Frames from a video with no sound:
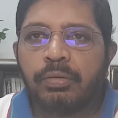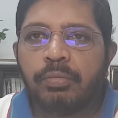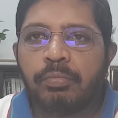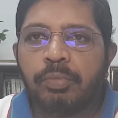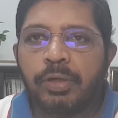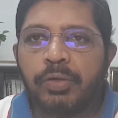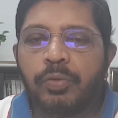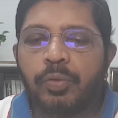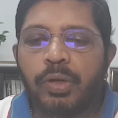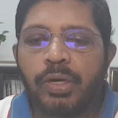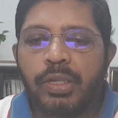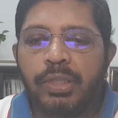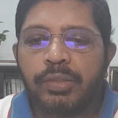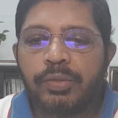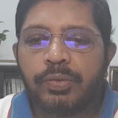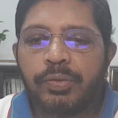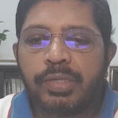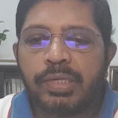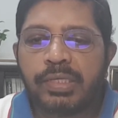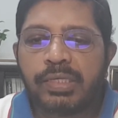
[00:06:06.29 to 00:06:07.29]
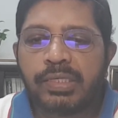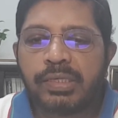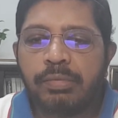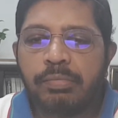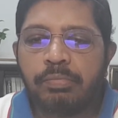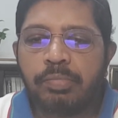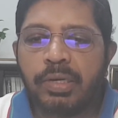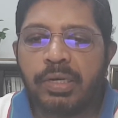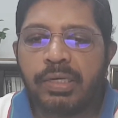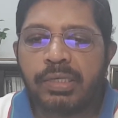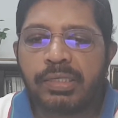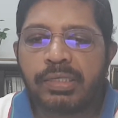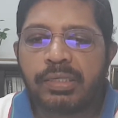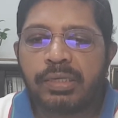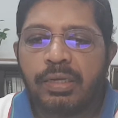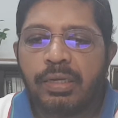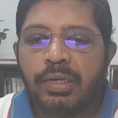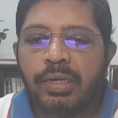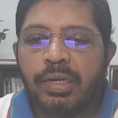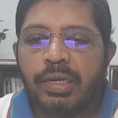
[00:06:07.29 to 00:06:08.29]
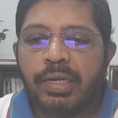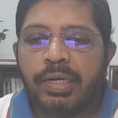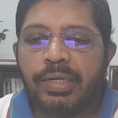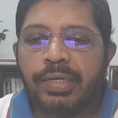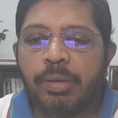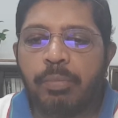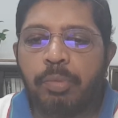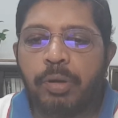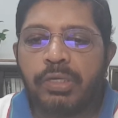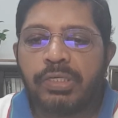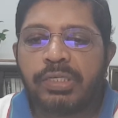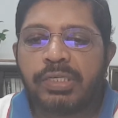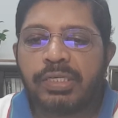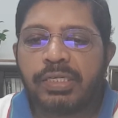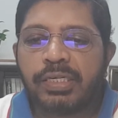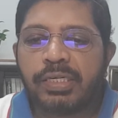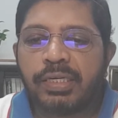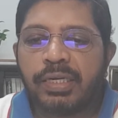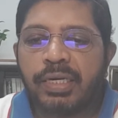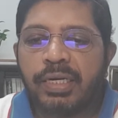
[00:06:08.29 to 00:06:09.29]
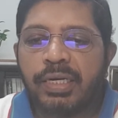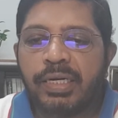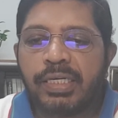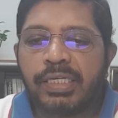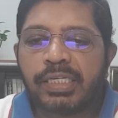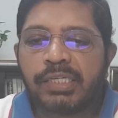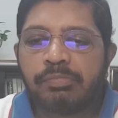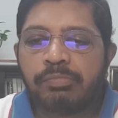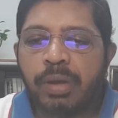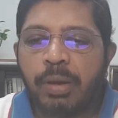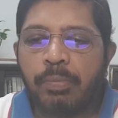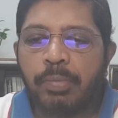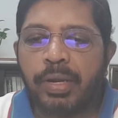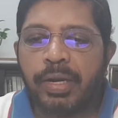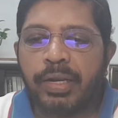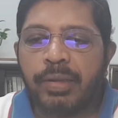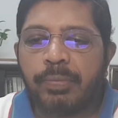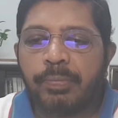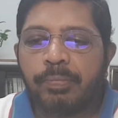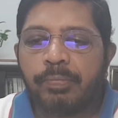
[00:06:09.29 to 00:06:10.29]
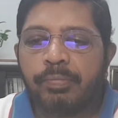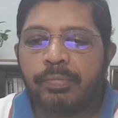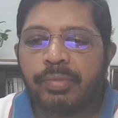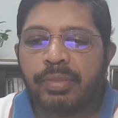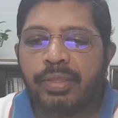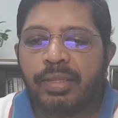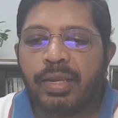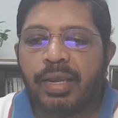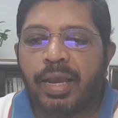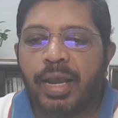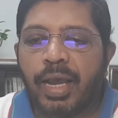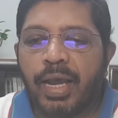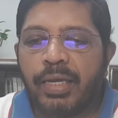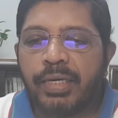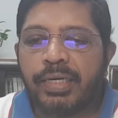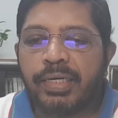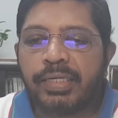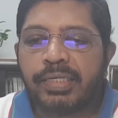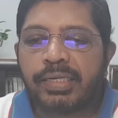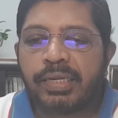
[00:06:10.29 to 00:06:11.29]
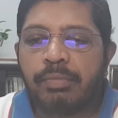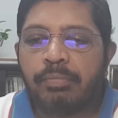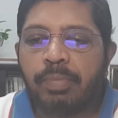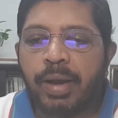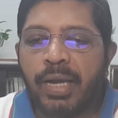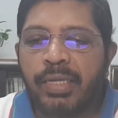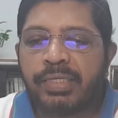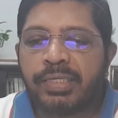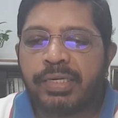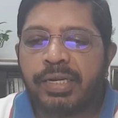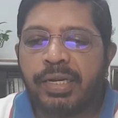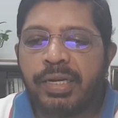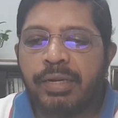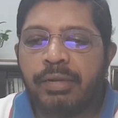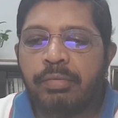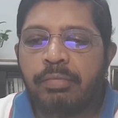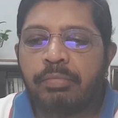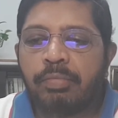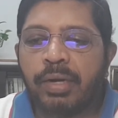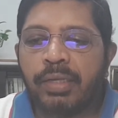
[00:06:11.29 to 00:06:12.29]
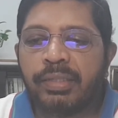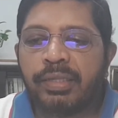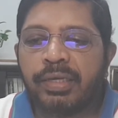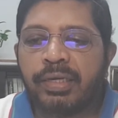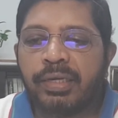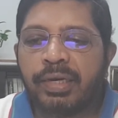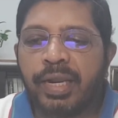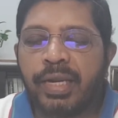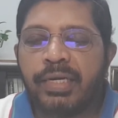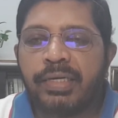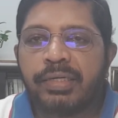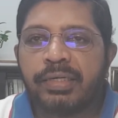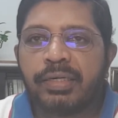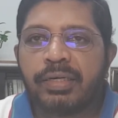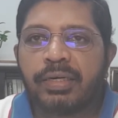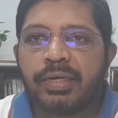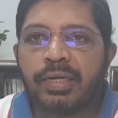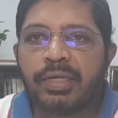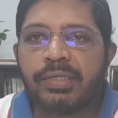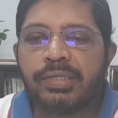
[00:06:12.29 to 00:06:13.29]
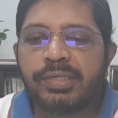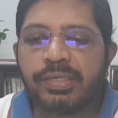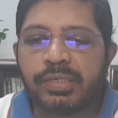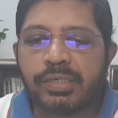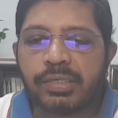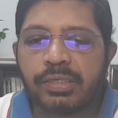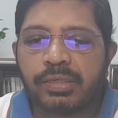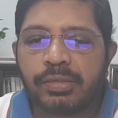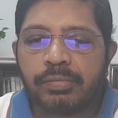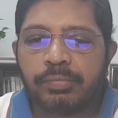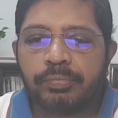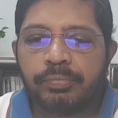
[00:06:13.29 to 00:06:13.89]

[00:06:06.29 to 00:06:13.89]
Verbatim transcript: but only through the symbols deposited in its memory and its imaginary by the great cultures.